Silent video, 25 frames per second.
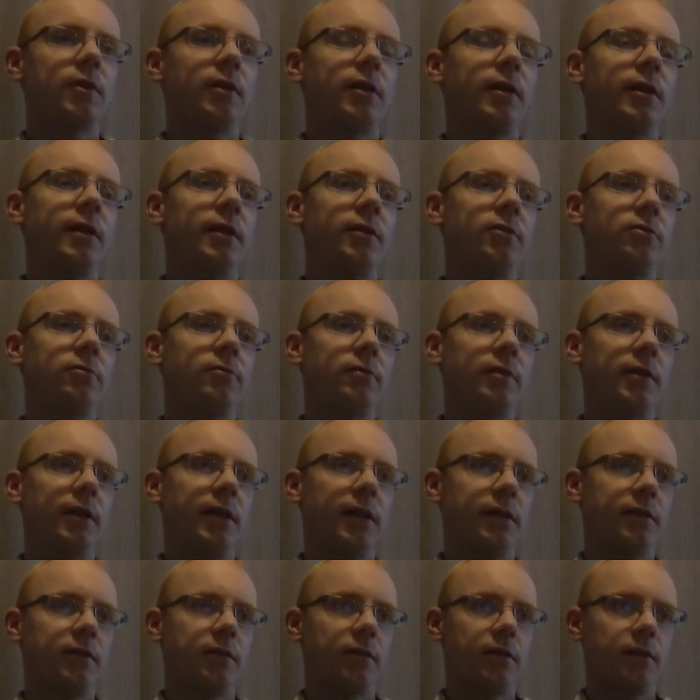and you will
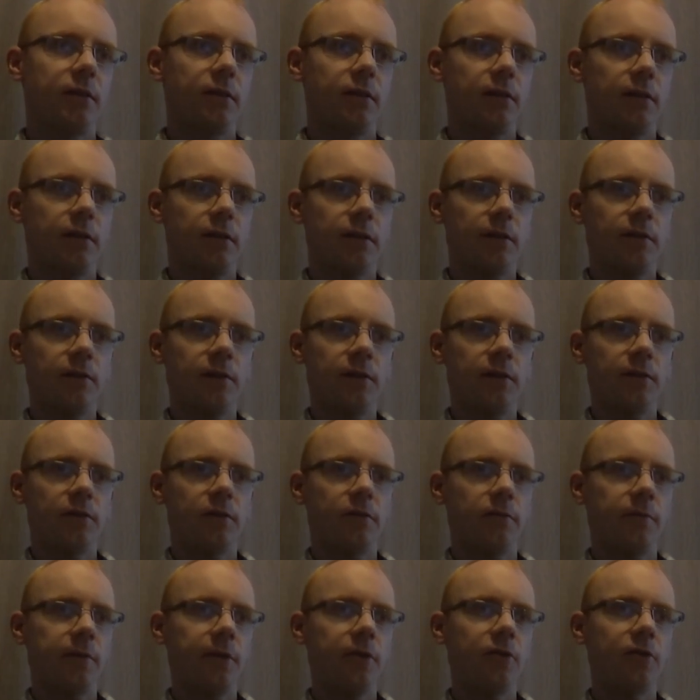get
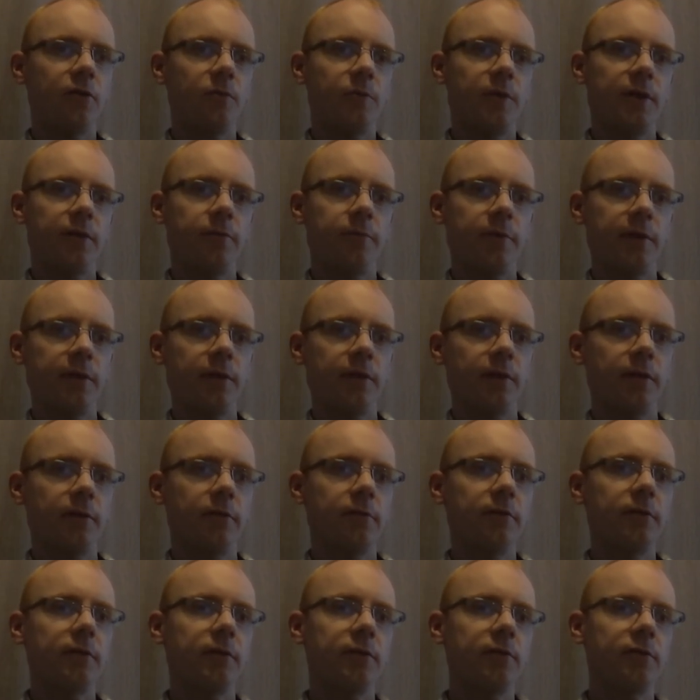this welcoming
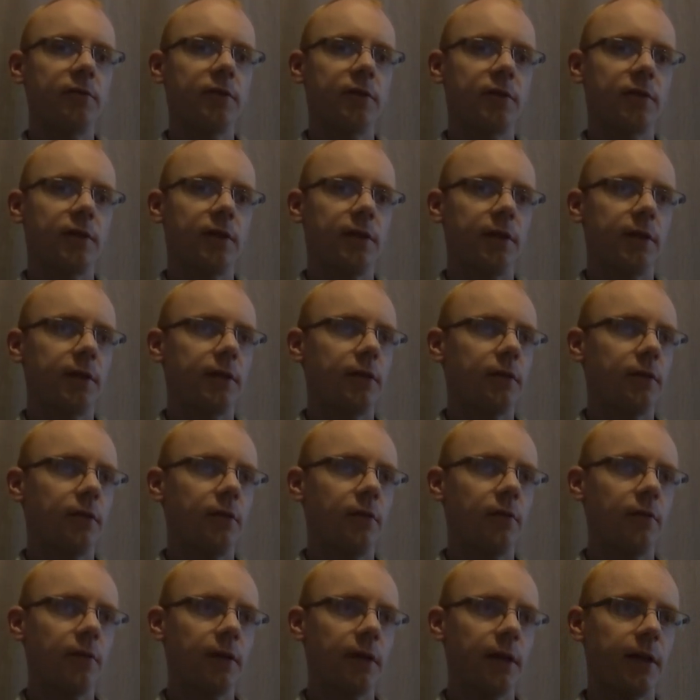window and just click
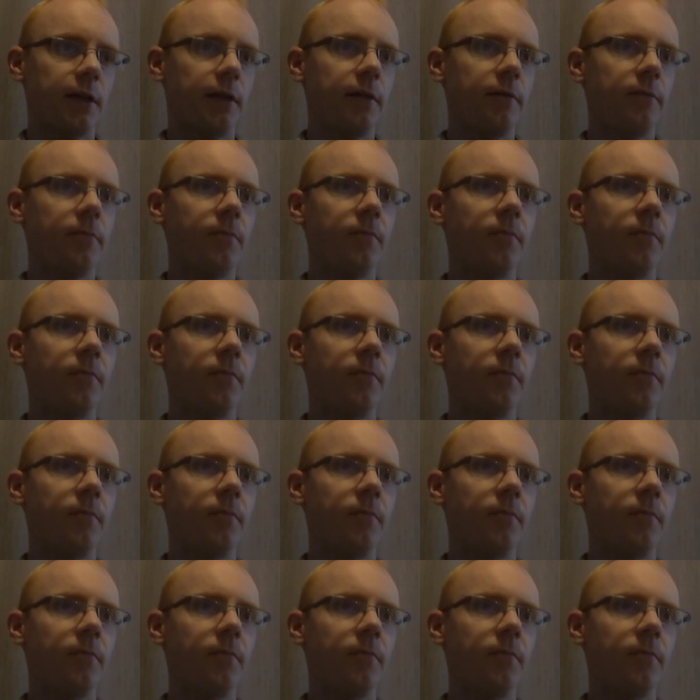OK